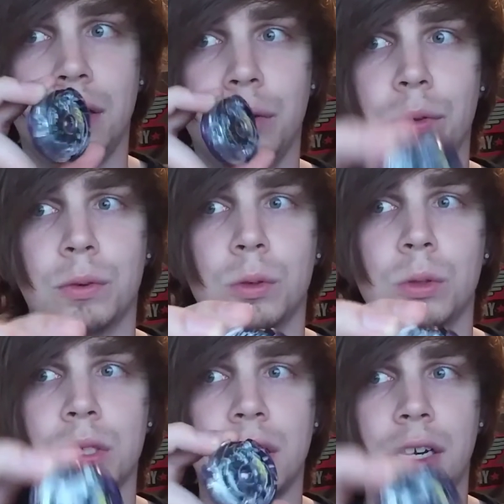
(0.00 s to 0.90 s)
knew the
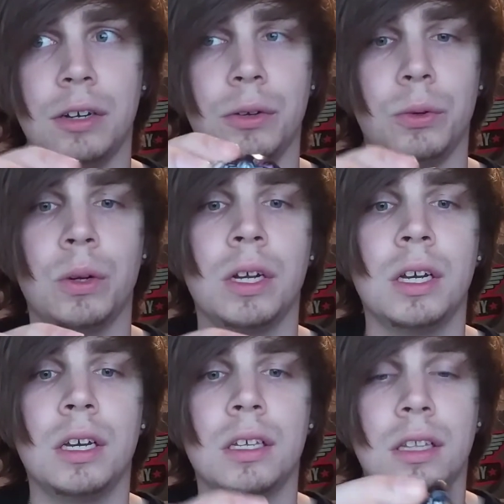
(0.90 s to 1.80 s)
rules, and I knew
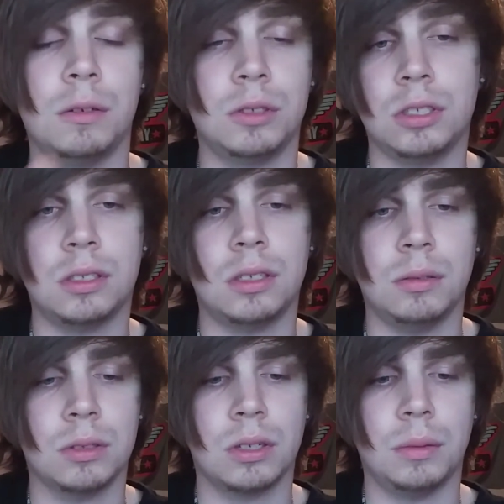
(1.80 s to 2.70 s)
that it was just
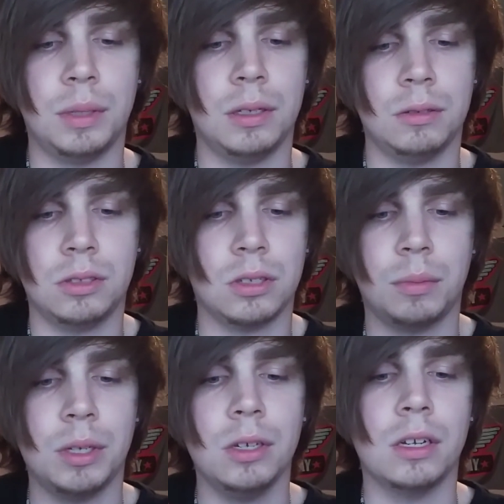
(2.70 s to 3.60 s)
going to
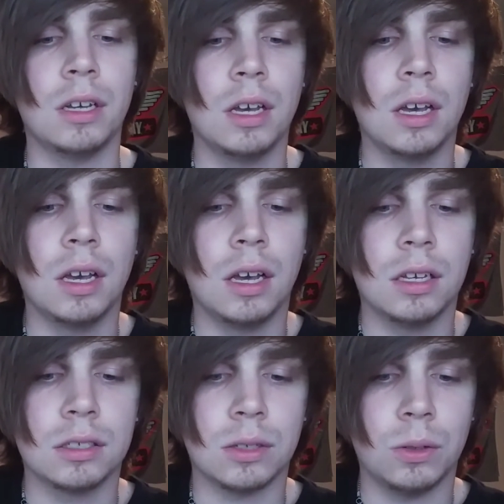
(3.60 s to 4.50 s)
be good.
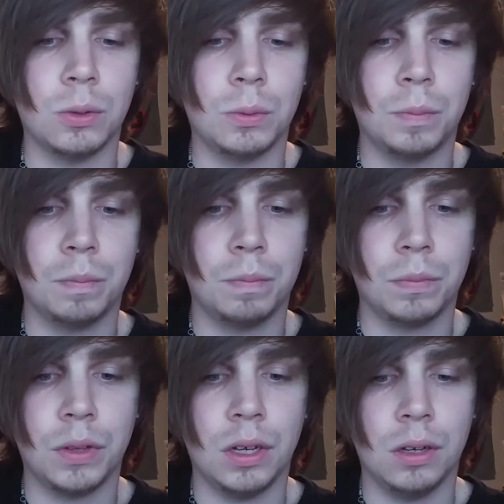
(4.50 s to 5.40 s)
So
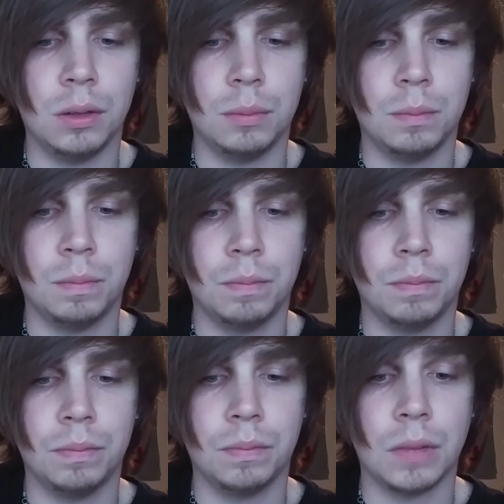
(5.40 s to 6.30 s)
I
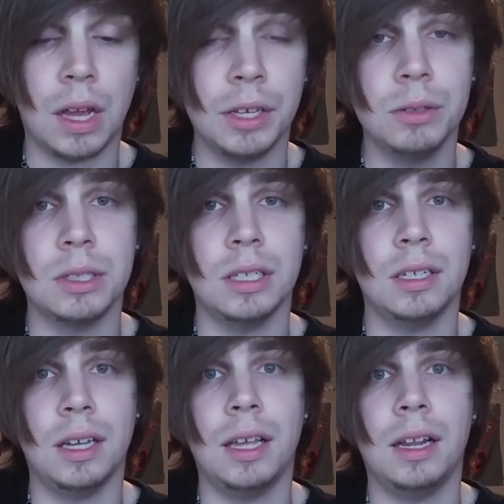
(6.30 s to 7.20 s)
used
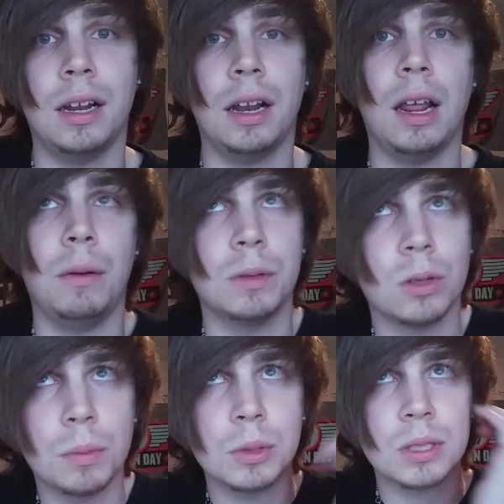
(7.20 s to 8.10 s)
it, and it was
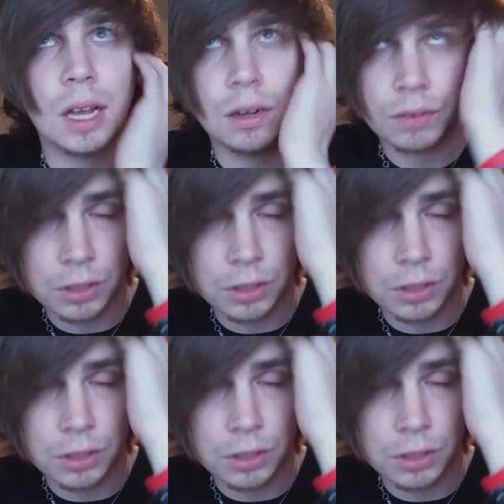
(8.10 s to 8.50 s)
almost kind of a